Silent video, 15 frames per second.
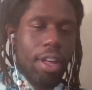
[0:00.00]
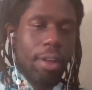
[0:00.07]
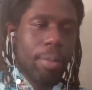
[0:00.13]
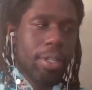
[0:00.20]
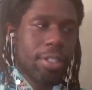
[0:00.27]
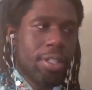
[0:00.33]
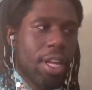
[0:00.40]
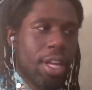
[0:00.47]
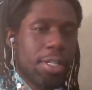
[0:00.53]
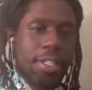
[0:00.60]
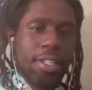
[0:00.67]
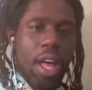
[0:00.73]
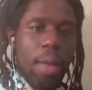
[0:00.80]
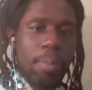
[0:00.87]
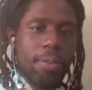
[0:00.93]
It's not just
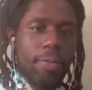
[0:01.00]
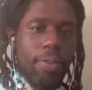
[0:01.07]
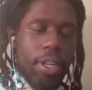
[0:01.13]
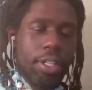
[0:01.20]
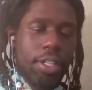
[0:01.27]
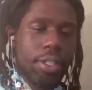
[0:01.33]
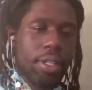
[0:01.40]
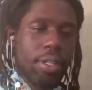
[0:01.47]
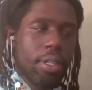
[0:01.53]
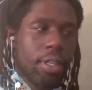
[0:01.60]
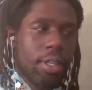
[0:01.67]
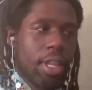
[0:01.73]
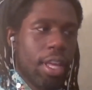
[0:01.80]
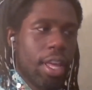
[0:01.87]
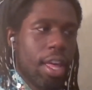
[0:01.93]
observation.
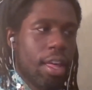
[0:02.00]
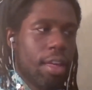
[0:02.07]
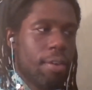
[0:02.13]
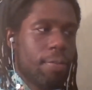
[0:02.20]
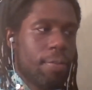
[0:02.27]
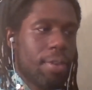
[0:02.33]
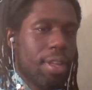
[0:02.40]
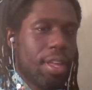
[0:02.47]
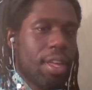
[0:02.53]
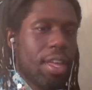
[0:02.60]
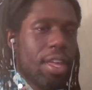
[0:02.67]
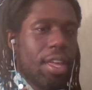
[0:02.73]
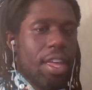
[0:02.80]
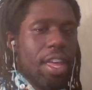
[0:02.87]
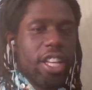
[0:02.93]
They have
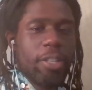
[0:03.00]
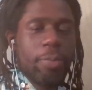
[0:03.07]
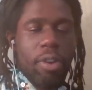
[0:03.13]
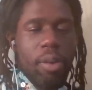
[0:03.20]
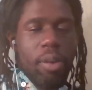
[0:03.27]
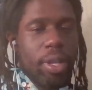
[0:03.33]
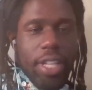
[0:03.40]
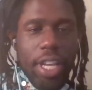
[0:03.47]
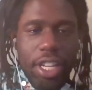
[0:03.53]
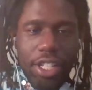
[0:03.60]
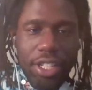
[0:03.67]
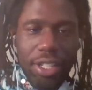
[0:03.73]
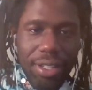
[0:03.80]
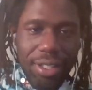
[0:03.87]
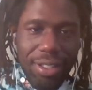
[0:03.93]

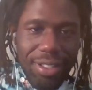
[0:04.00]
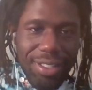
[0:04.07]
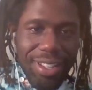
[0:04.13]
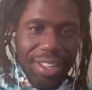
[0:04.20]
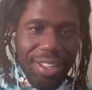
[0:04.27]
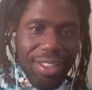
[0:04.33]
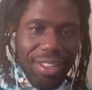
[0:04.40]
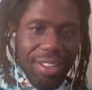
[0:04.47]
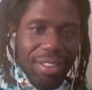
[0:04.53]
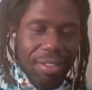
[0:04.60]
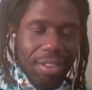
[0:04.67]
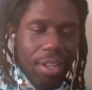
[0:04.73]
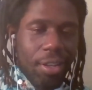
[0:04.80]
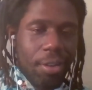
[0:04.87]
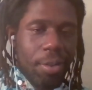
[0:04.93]
experimentations, and
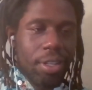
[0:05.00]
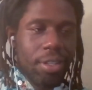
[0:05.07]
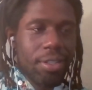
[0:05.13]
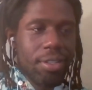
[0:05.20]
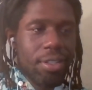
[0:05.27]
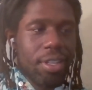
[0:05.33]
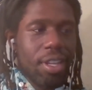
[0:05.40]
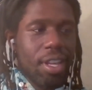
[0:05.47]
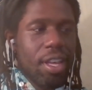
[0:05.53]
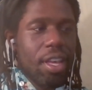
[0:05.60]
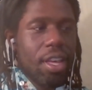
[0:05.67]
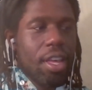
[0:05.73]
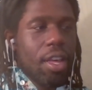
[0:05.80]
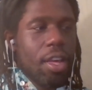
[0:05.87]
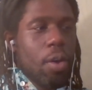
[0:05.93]
it's
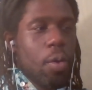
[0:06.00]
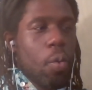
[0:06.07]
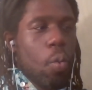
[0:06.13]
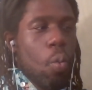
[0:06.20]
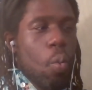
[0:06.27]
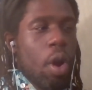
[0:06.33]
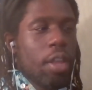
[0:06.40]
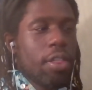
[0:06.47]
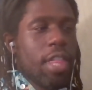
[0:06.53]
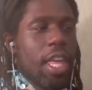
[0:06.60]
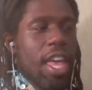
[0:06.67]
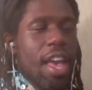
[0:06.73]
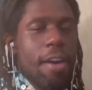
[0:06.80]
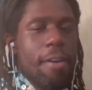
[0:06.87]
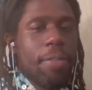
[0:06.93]
what they
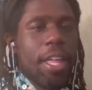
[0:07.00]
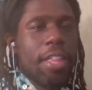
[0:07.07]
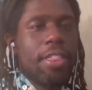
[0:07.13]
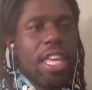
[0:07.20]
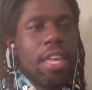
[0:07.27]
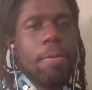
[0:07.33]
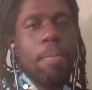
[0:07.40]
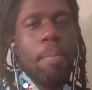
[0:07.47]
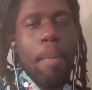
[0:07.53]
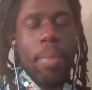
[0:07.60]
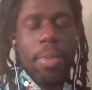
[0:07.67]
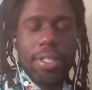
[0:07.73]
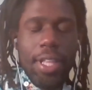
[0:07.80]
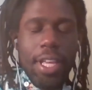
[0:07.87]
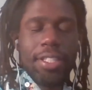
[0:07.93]
have, like the
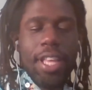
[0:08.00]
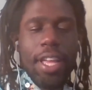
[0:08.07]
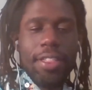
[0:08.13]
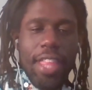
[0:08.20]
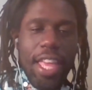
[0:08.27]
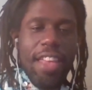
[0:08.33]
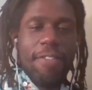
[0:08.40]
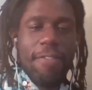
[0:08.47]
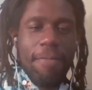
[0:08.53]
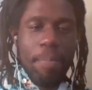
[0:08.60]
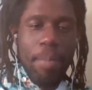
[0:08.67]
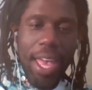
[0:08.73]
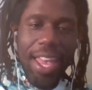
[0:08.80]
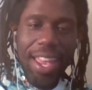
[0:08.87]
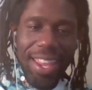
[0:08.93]
mistakes that they've
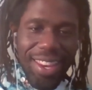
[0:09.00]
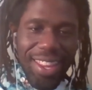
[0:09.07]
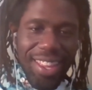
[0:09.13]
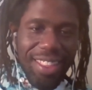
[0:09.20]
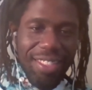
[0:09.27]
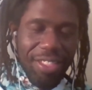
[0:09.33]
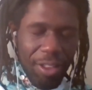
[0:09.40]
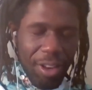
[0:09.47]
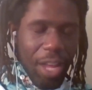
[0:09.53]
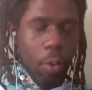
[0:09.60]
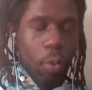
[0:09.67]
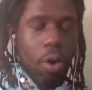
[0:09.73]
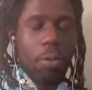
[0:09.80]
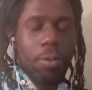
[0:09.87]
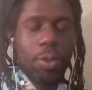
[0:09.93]
made. They're like,
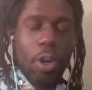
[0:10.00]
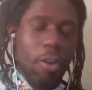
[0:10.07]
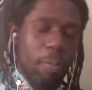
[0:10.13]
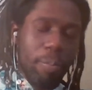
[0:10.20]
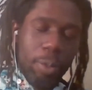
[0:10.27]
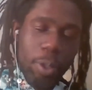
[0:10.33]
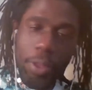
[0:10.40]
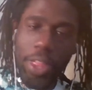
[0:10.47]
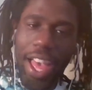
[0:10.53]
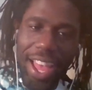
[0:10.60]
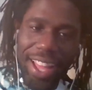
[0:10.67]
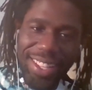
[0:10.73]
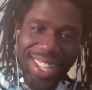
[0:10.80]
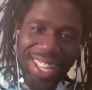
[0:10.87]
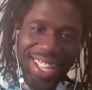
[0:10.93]
well, don't do
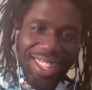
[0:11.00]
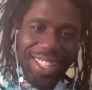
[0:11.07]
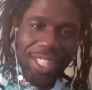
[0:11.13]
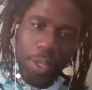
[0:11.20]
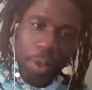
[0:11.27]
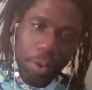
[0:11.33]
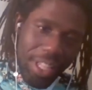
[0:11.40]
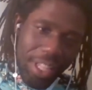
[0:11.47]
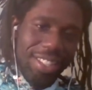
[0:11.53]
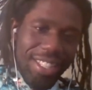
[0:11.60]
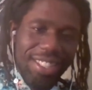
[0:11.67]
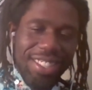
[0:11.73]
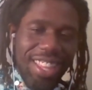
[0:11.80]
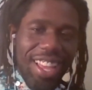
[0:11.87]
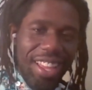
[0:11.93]
that. Do this
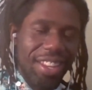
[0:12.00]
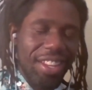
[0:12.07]
instead.